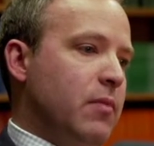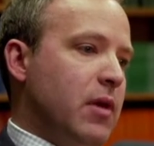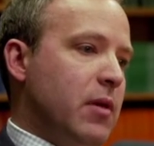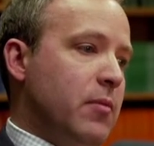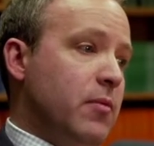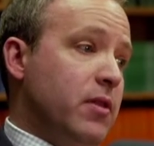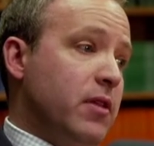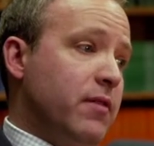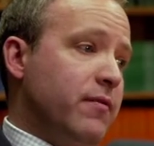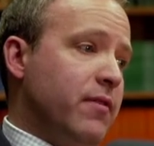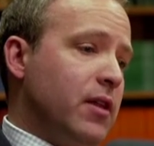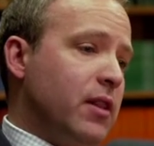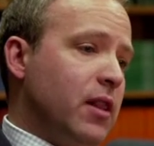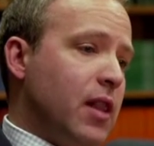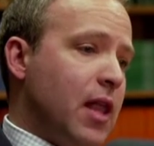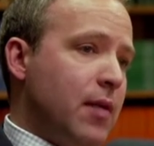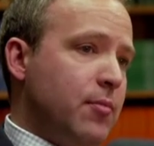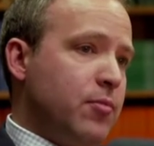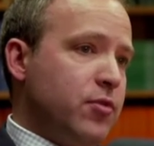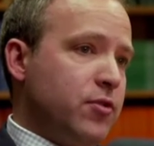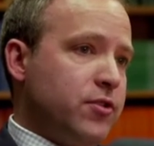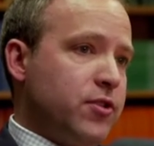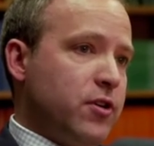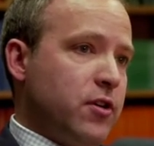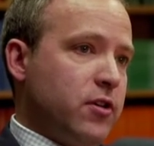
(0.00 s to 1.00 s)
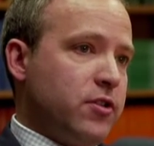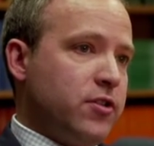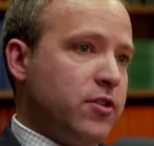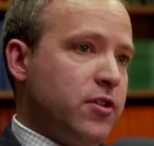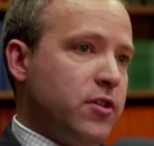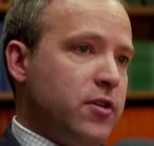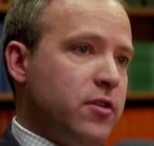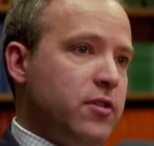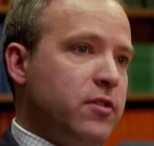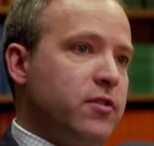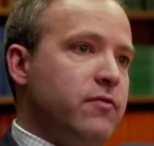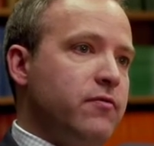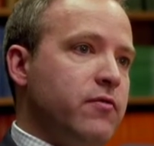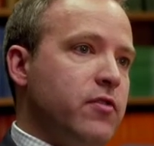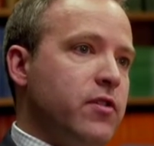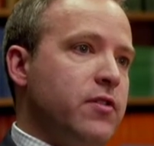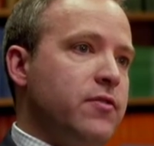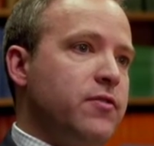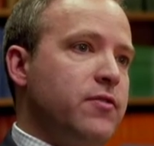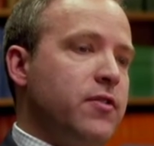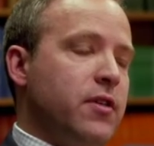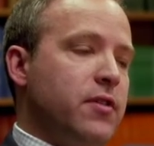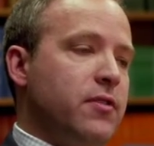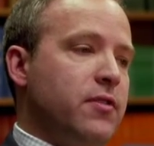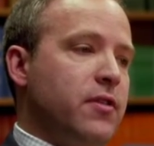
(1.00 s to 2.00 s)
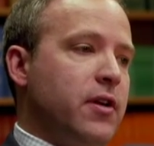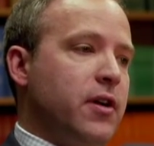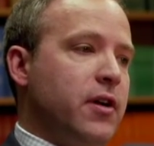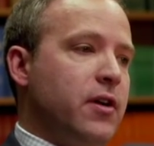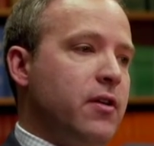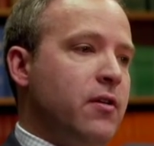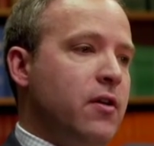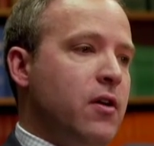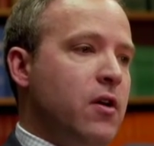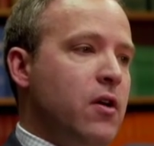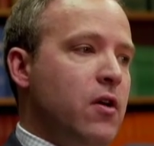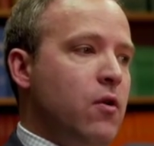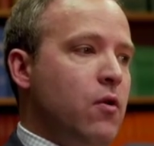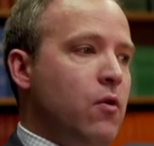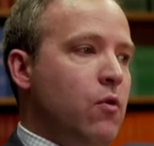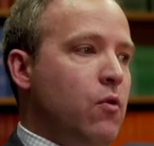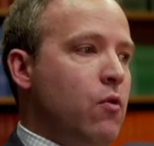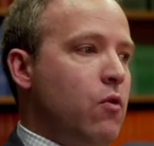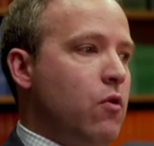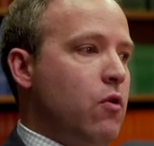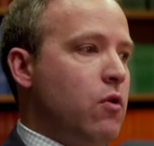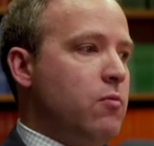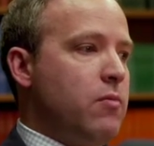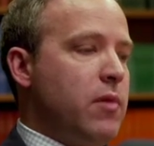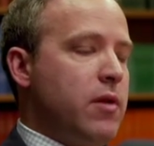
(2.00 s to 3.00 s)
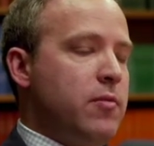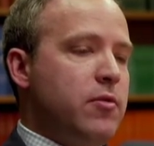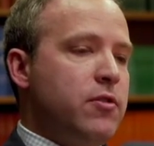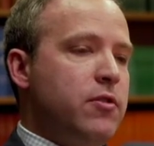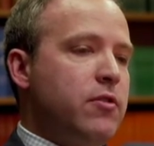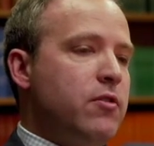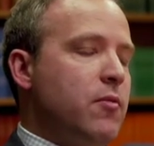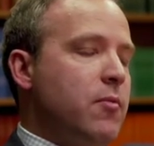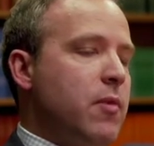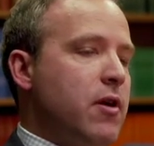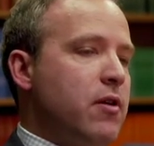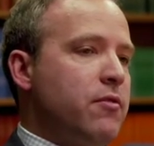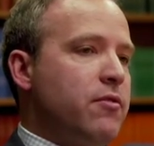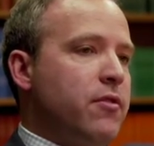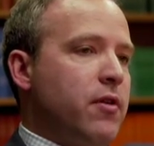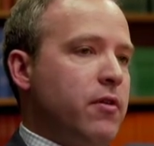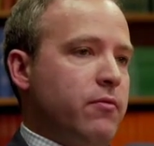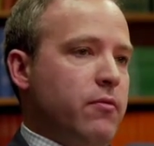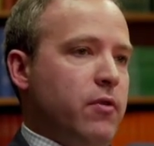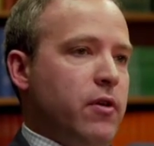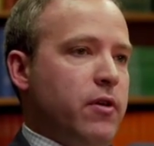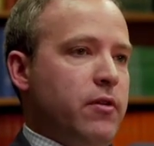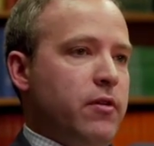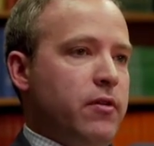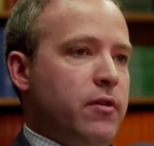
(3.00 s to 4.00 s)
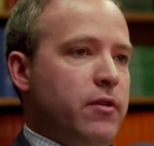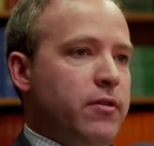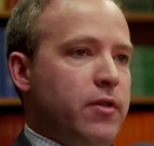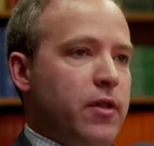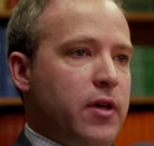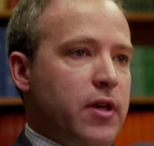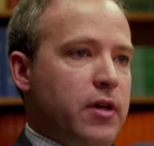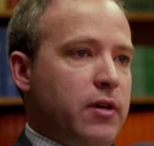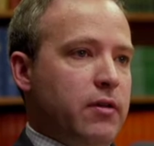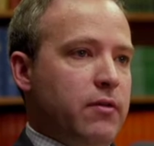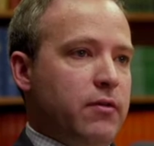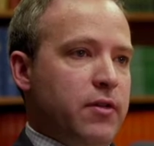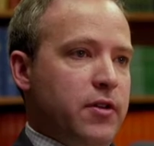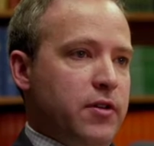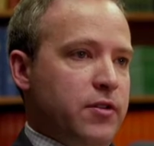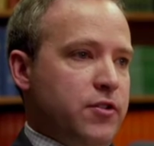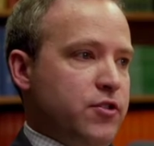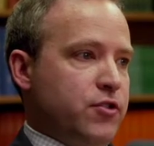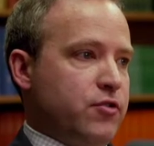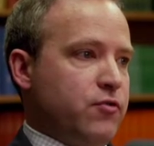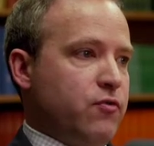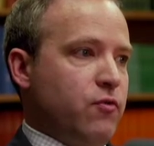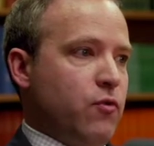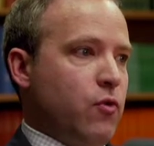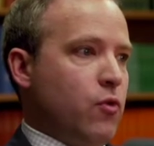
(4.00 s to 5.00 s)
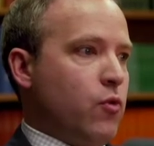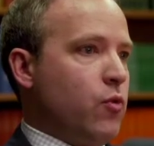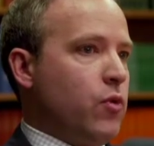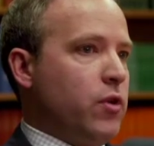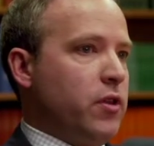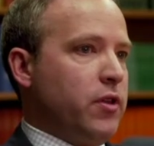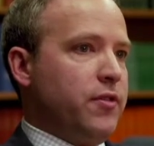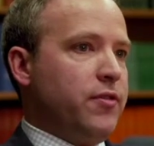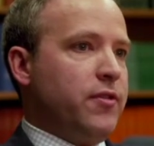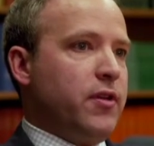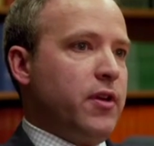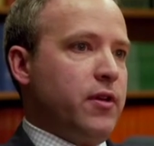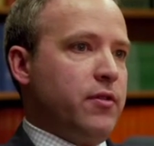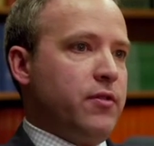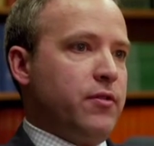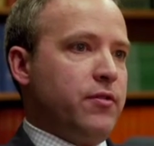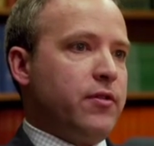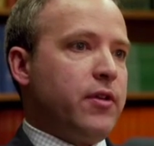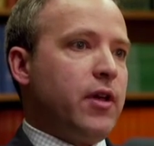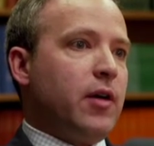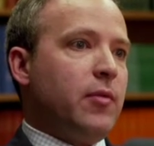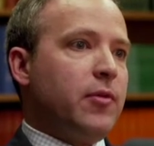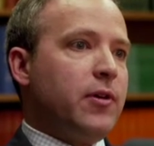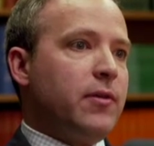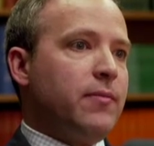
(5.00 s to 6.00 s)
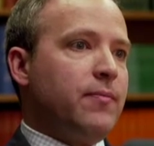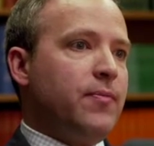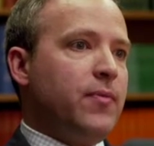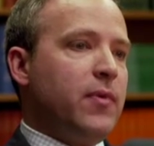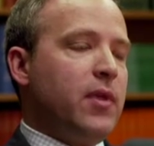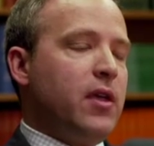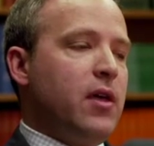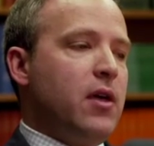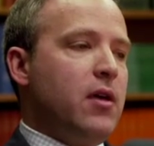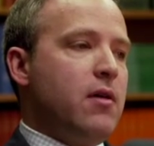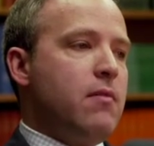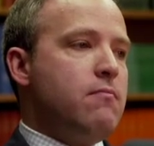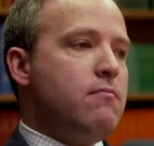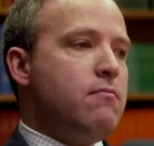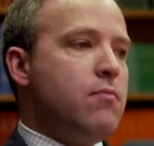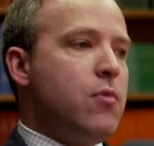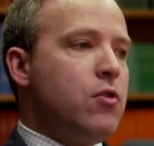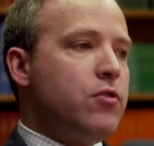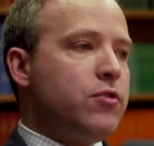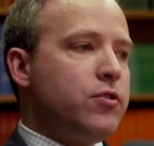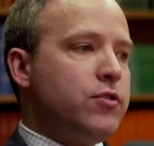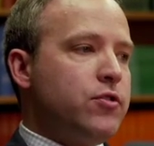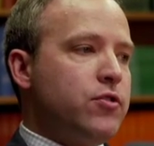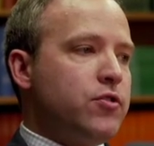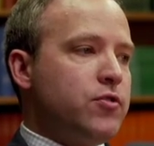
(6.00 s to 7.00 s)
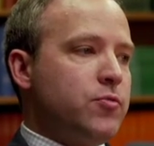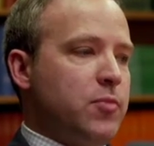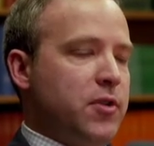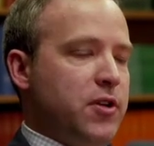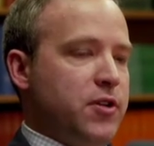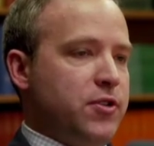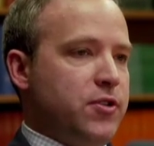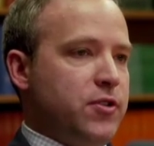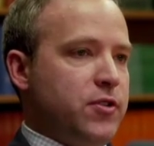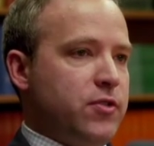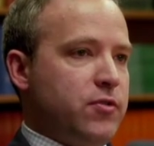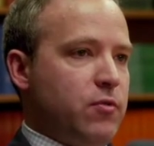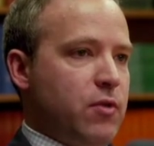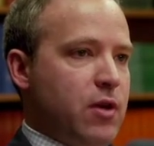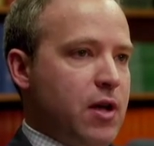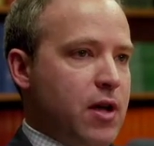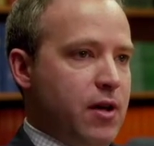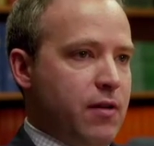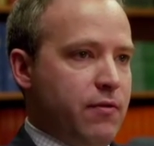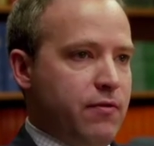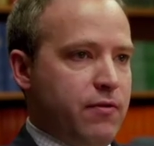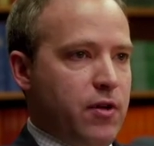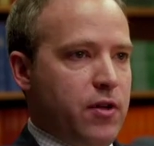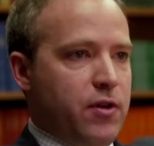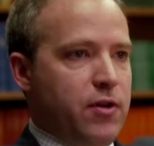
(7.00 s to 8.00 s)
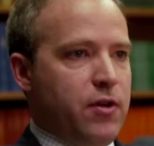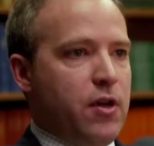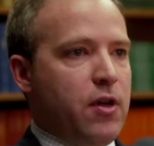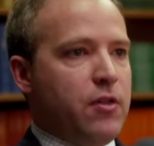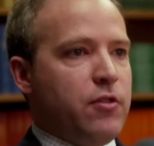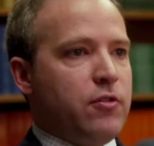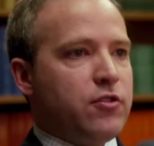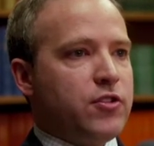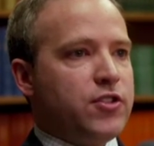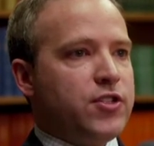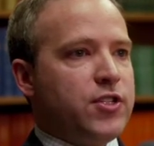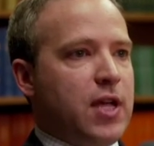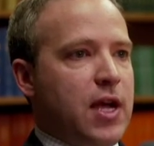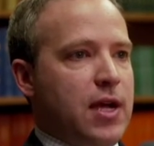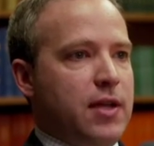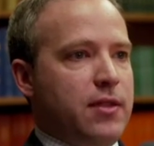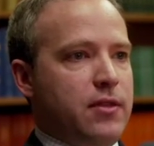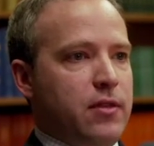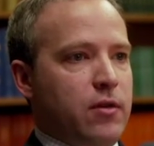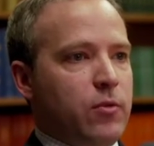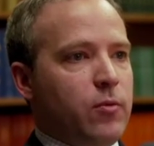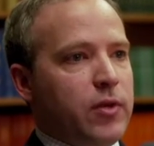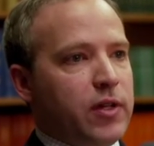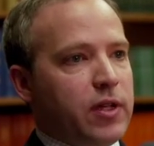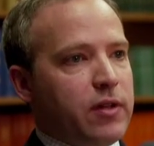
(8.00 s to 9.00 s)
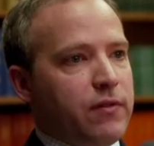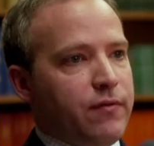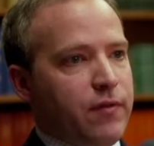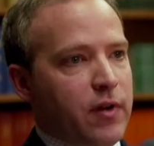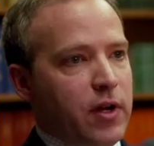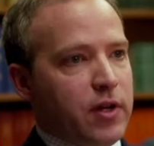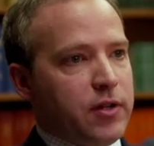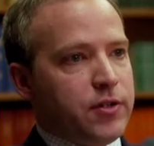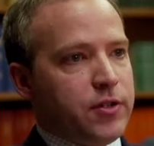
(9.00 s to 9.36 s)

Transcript: maybe they've had liposuction and they're very thin there, or maybe they're a marathon runner and they just were really thin in their tummy. Most of those patients will have another site that we can